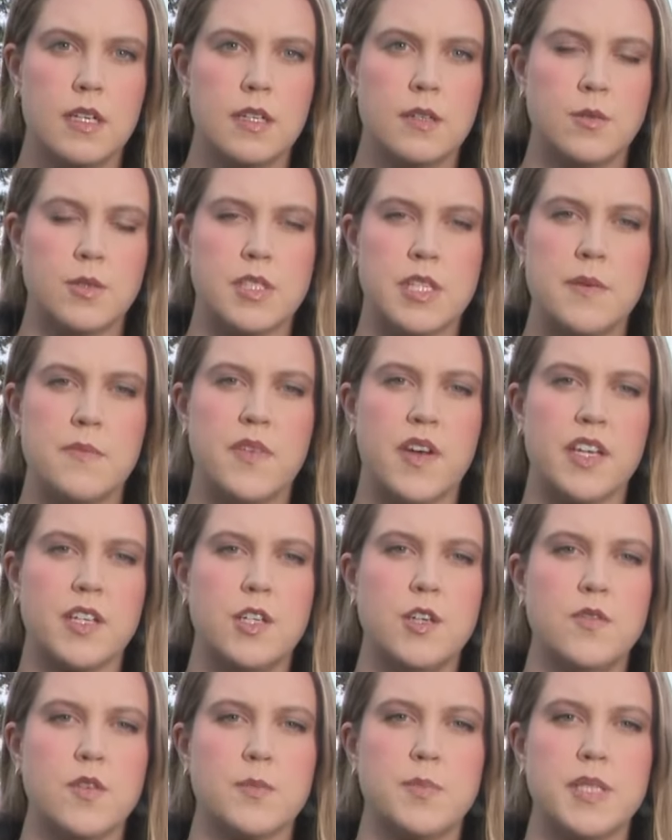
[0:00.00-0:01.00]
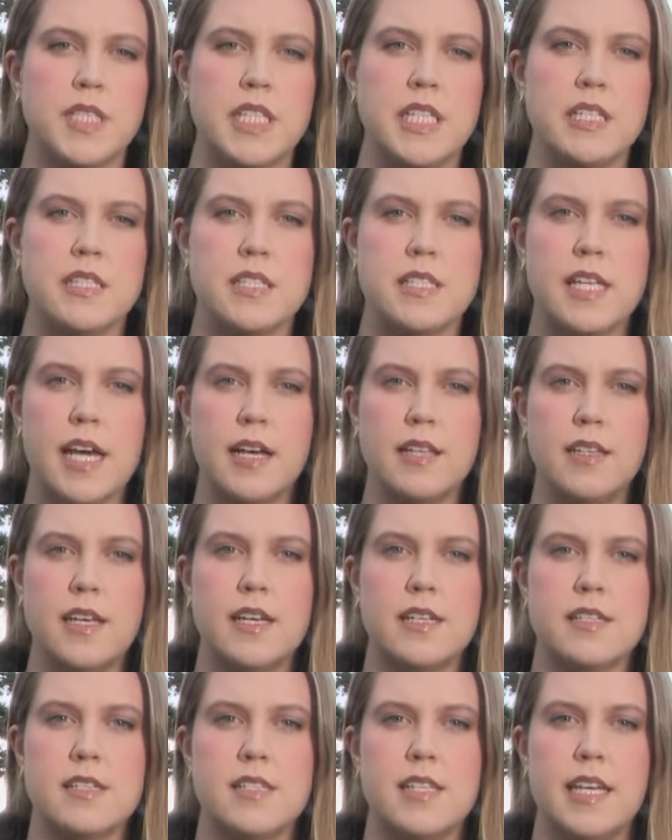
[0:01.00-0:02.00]
Well, Tim, Vancouver police tell
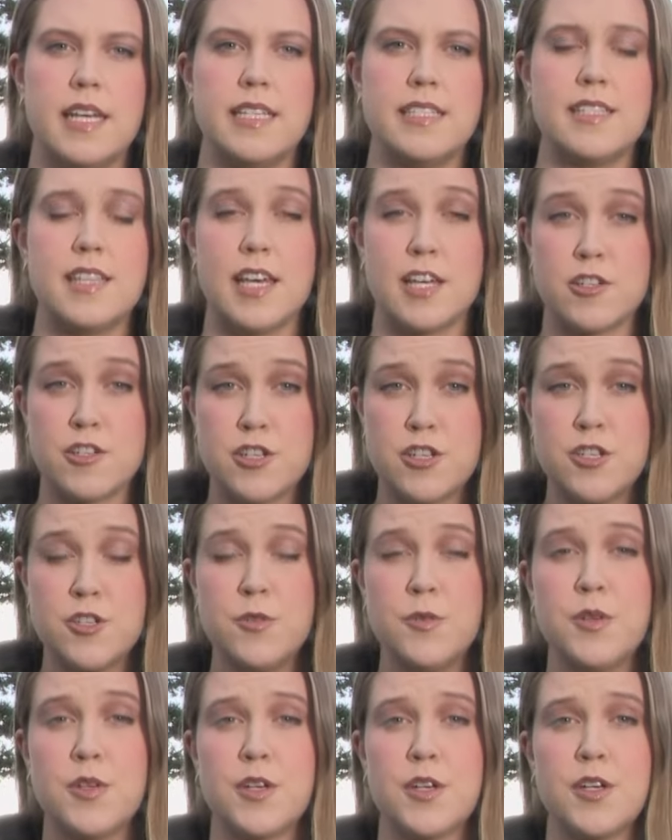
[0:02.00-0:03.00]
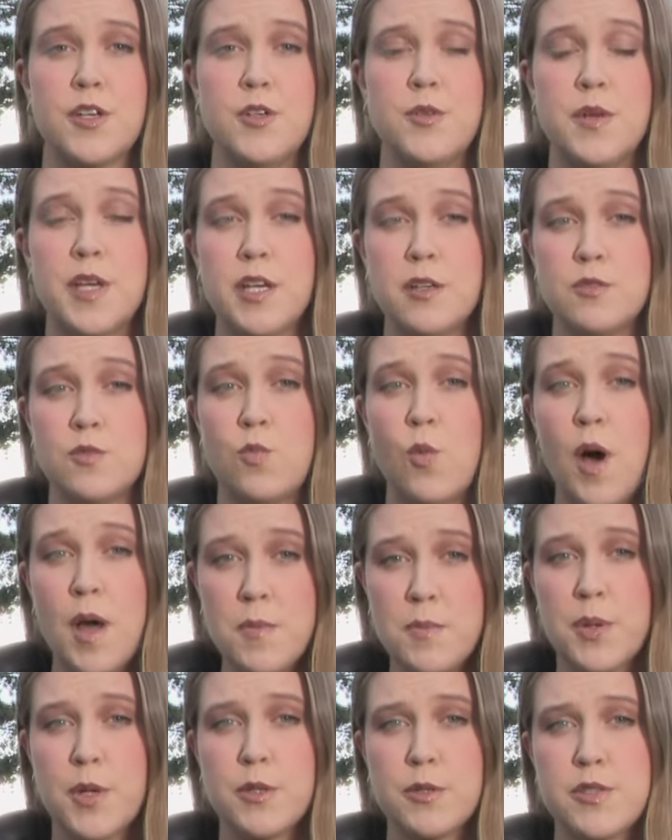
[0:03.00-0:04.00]
us that the shooter who killed
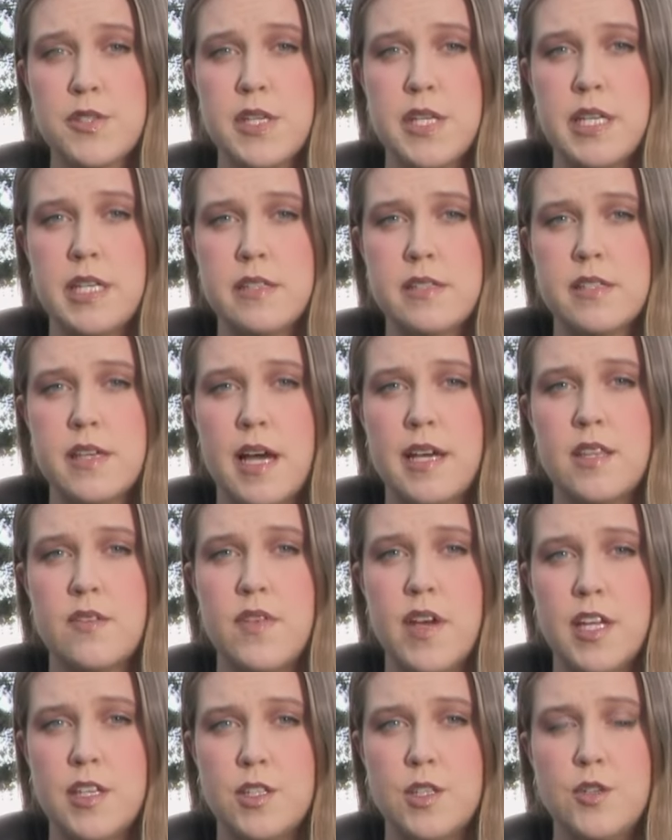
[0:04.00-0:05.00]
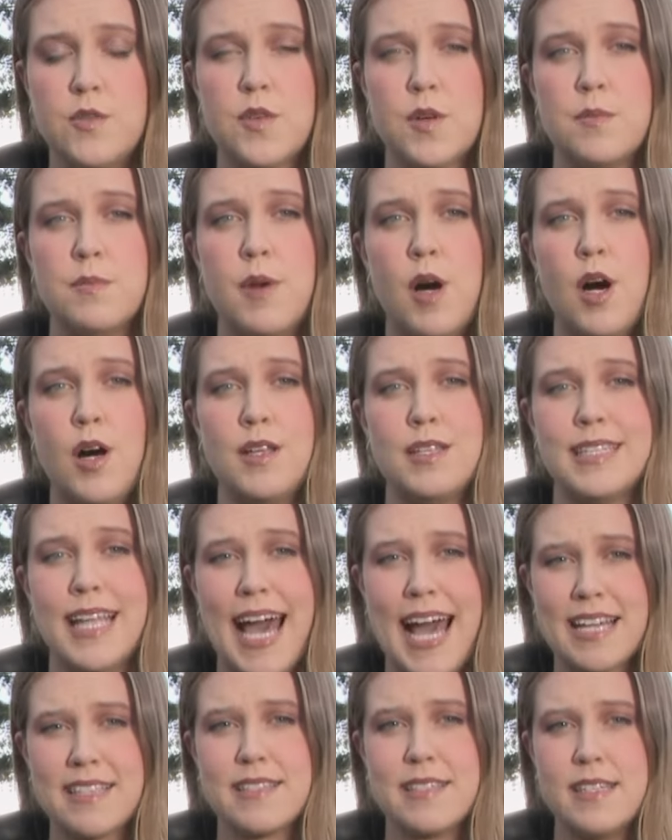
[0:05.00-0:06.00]
one person inside the Vancouver Mall
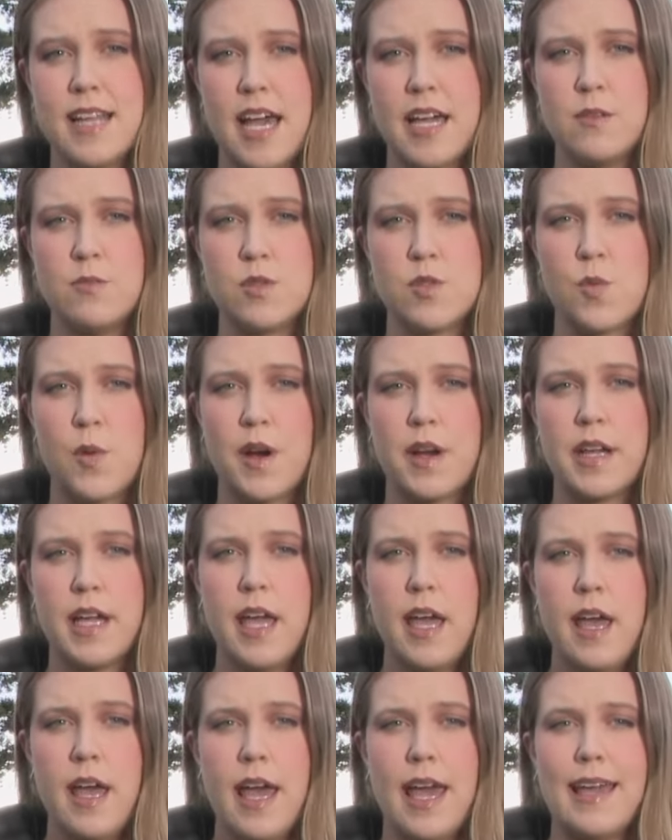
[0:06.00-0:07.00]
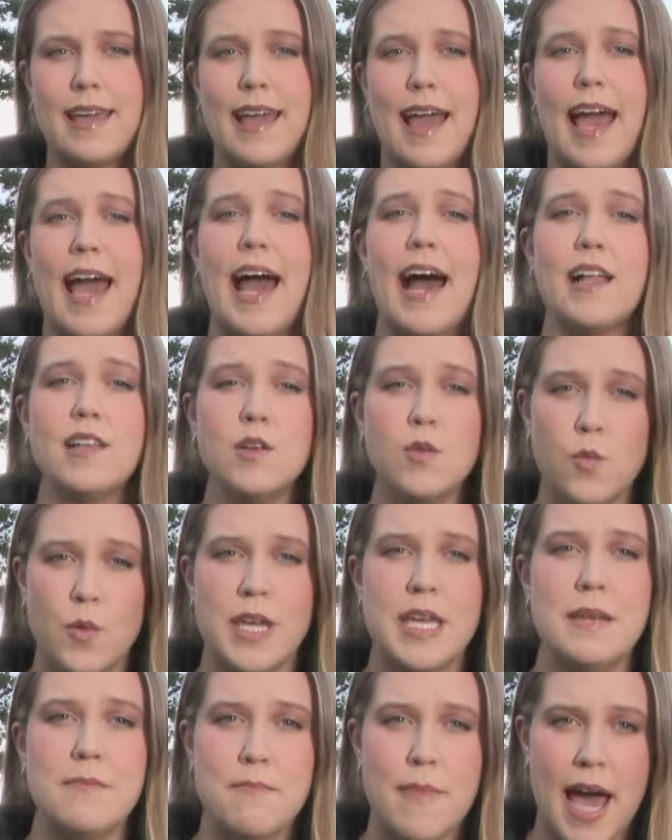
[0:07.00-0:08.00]
last night was wearing a
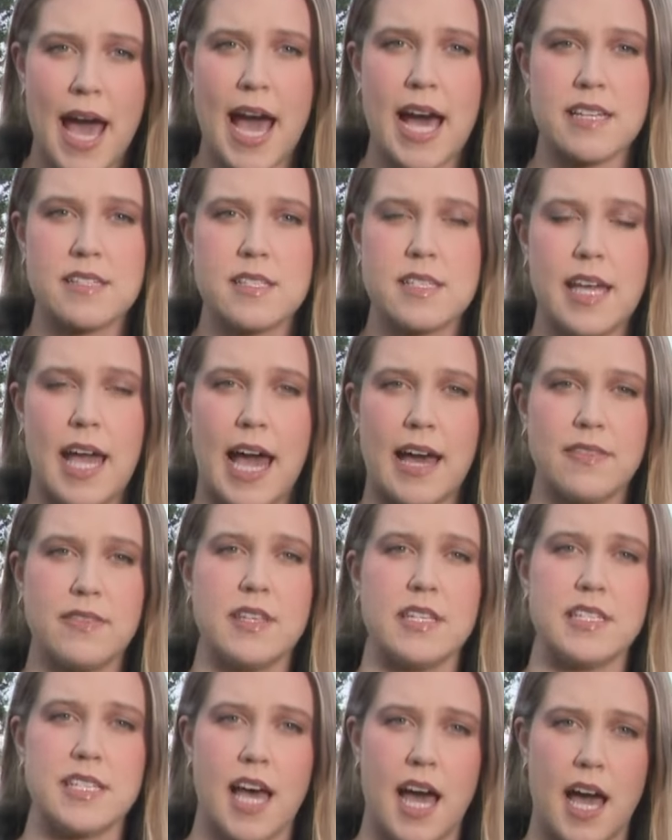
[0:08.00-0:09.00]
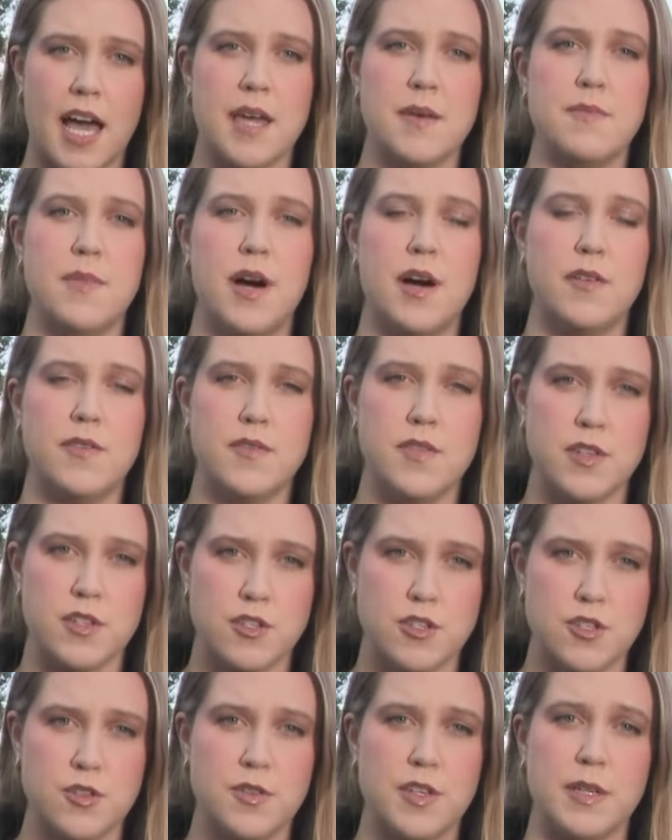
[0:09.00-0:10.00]
Halloween mask at the time of the
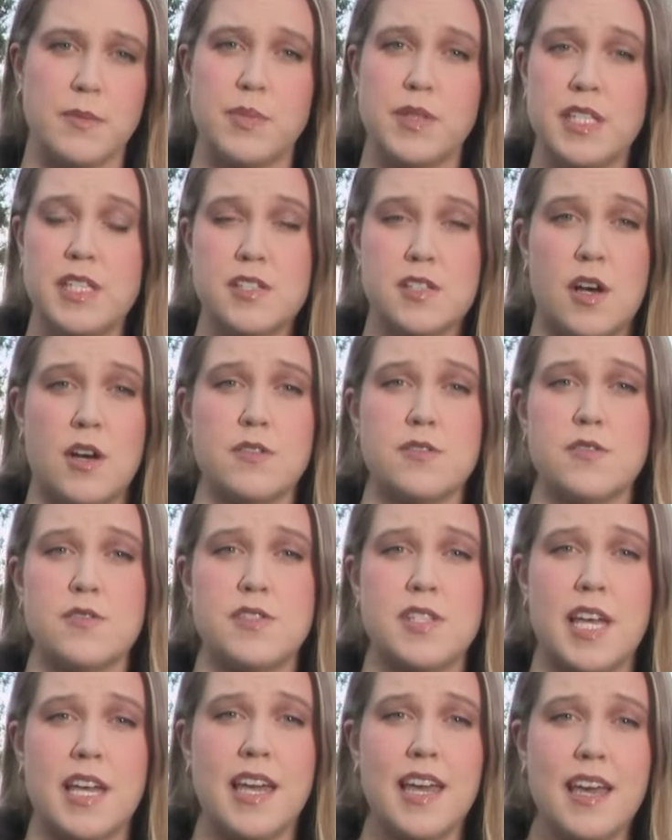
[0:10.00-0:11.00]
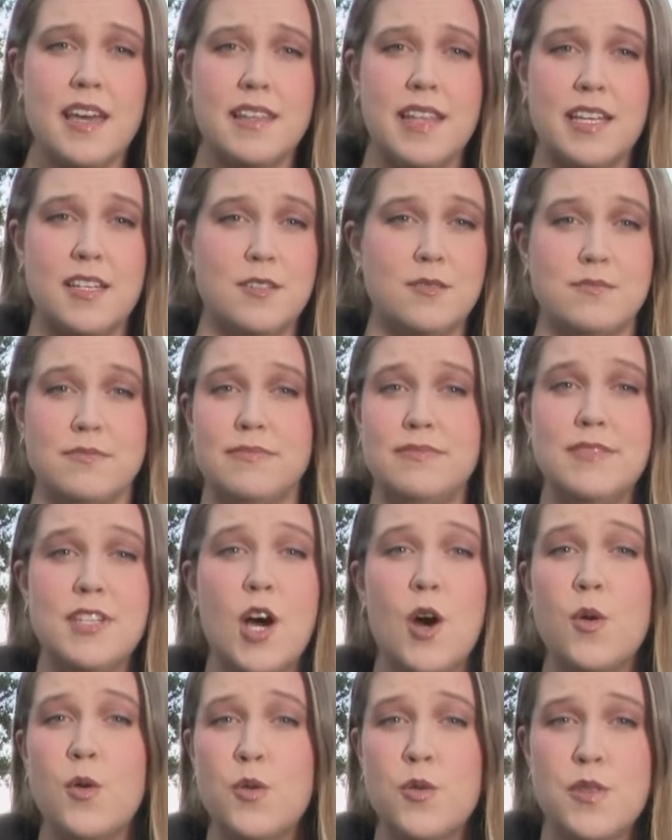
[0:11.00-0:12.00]
shooting. Police also say they don't
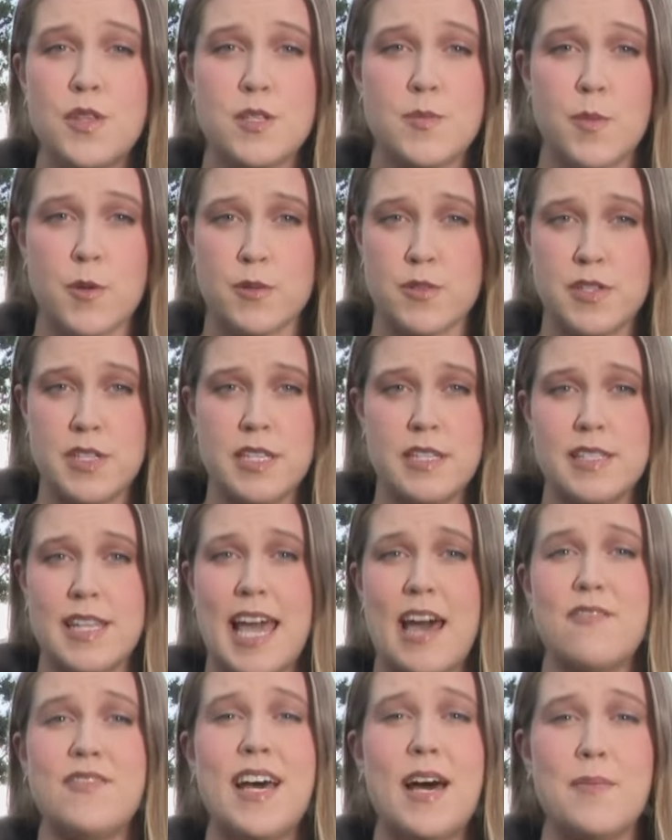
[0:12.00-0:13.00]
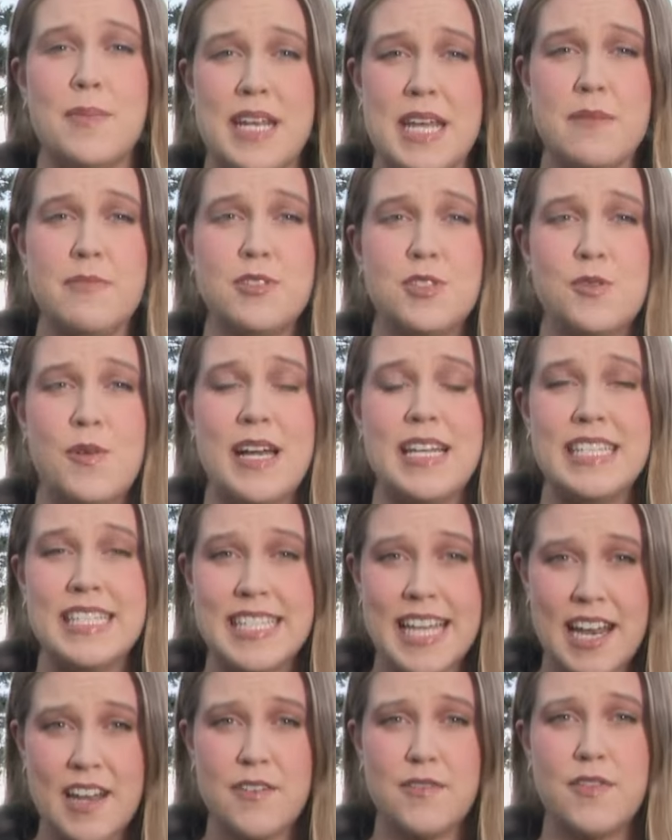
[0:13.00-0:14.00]
know who this person is. They have not been able to
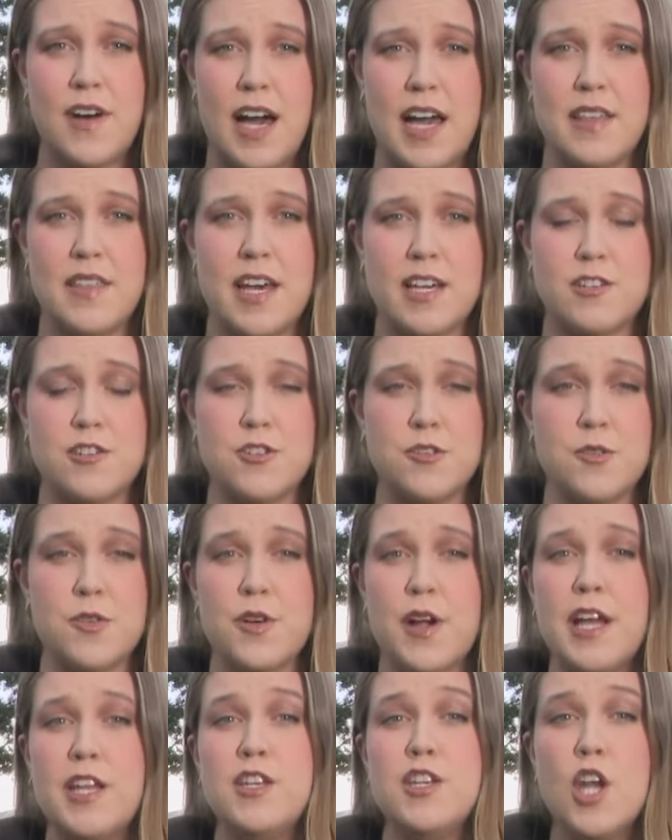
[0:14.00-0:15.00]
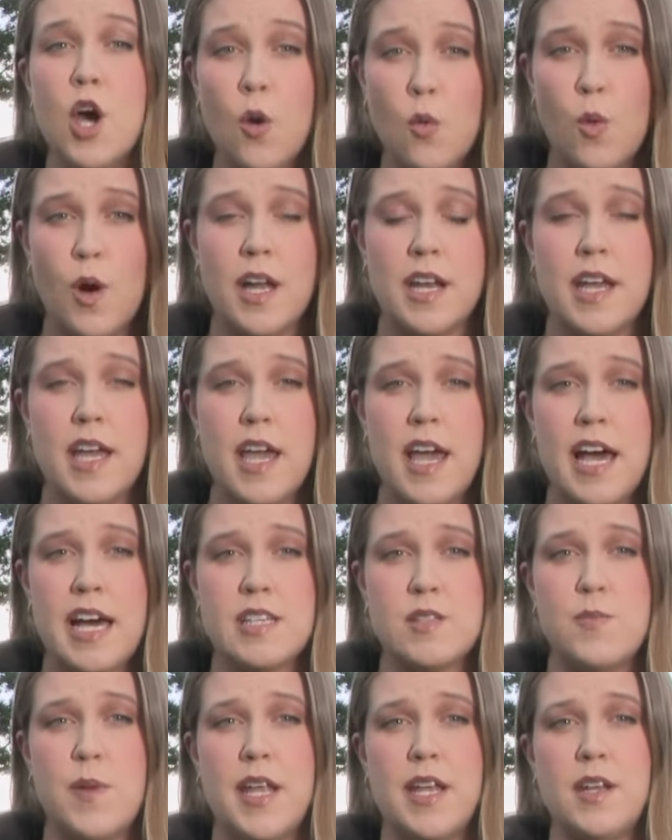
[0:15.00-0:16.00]
identify that shooter, and no one
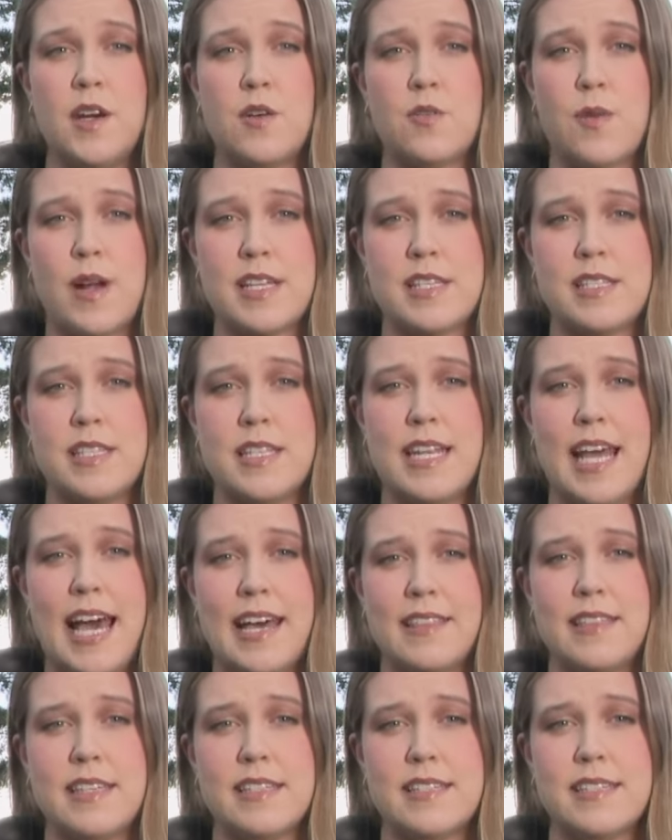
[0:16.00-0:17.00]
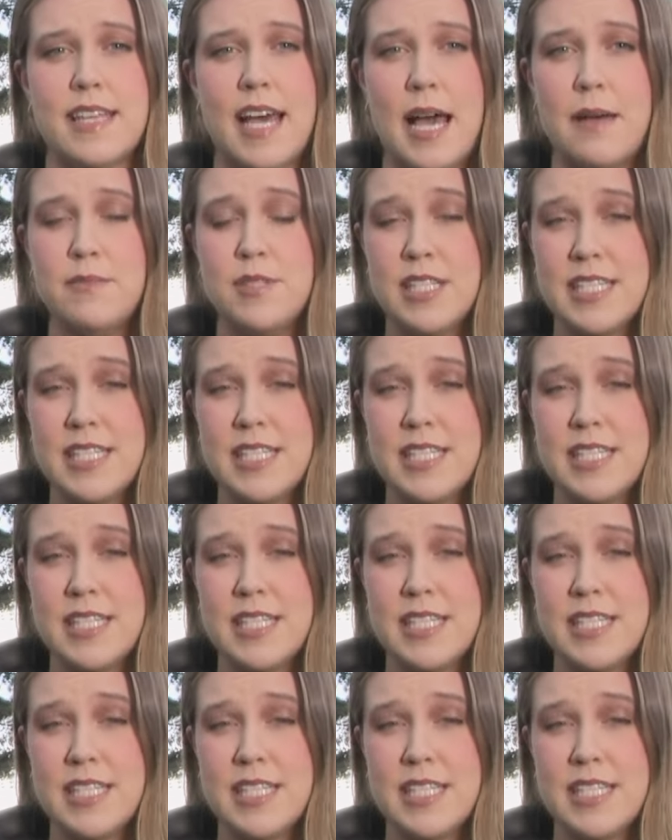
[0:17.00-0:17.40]
has been arrested at this time.